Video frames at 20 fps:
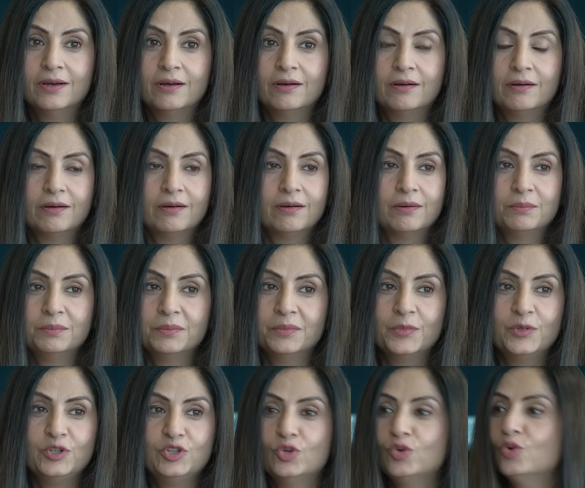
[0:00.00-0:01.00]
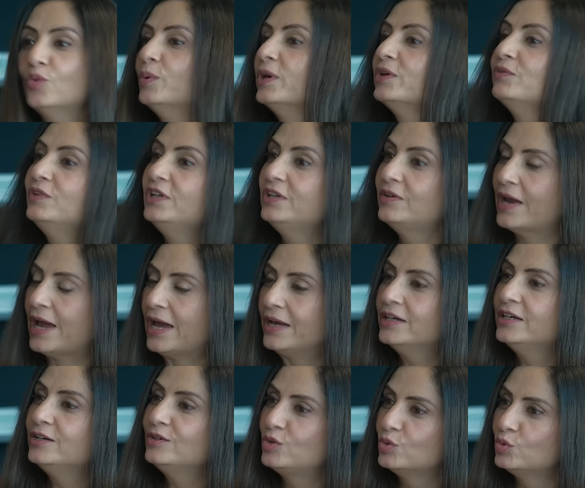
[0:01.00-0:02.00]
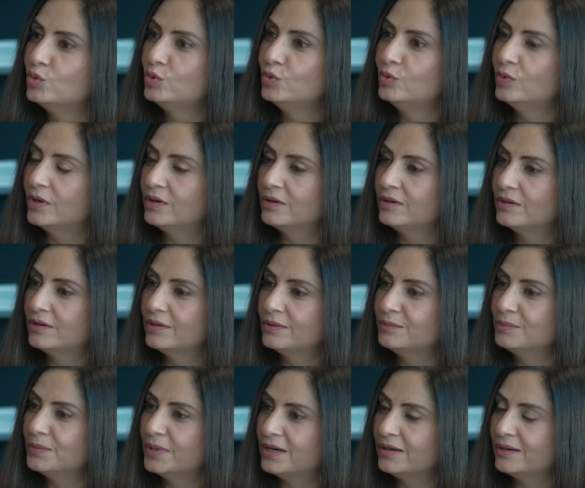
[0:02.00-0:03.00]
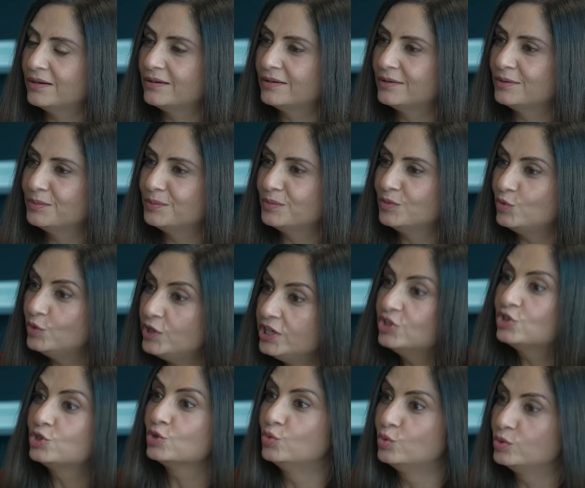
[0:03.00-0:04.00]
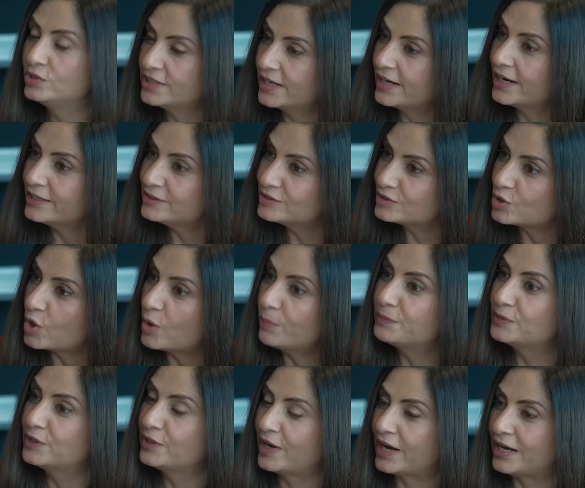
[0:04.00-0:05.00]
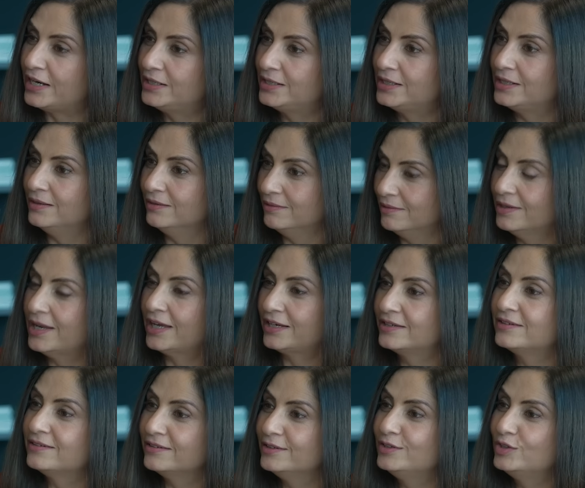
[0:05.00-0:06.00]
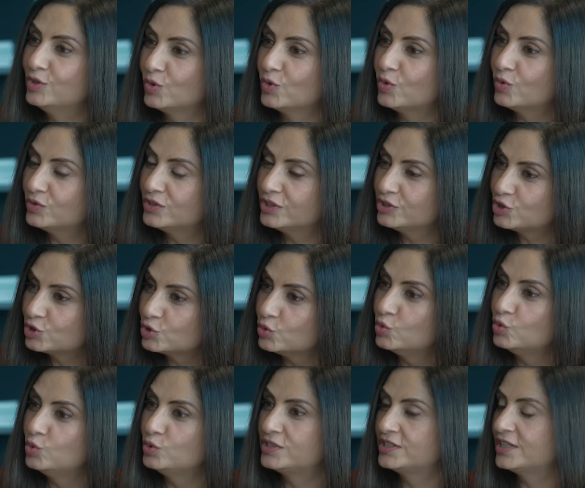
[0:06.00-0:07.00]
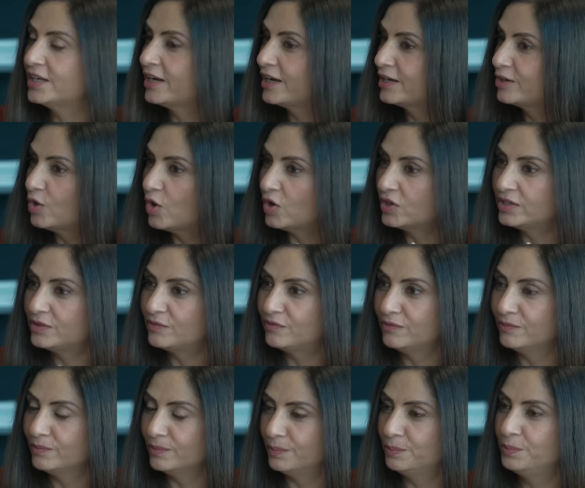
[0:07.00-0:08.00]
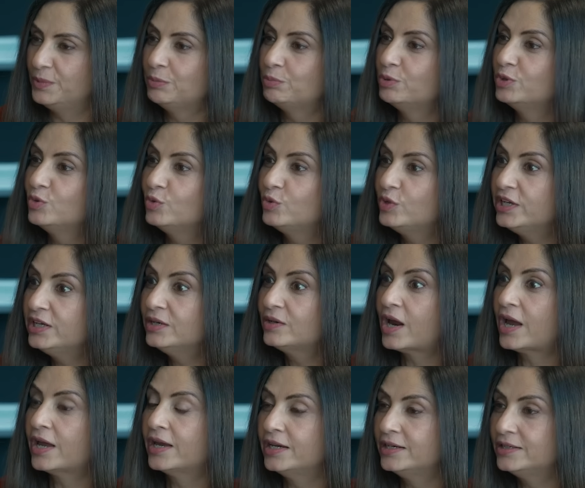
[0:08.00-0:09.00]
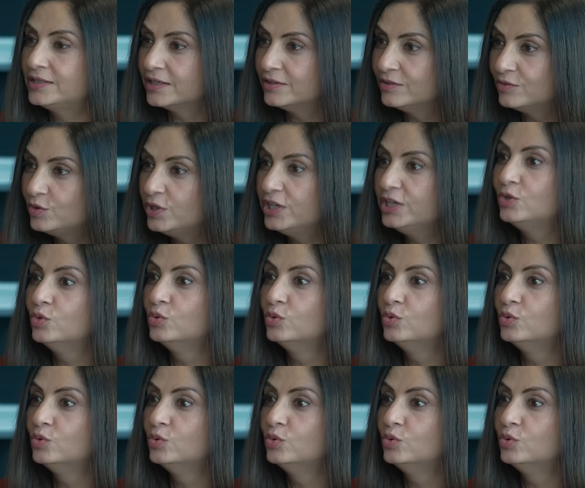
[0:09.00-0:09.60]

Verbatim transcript: um, you know, when we ran into uh, uh, reshoots and I stopped the right, hmm. like, you know, the shoots and I got people to rewrite and uh-huh.